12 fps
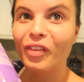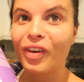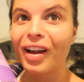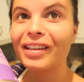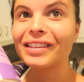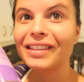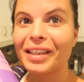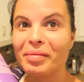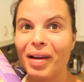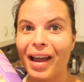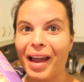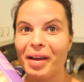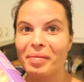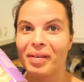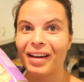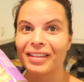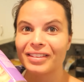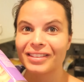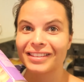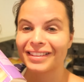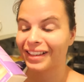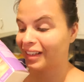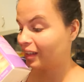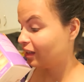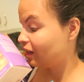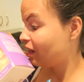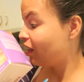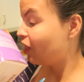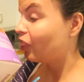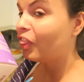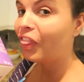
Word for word: Oh, you about to fix them eyebrows, yo.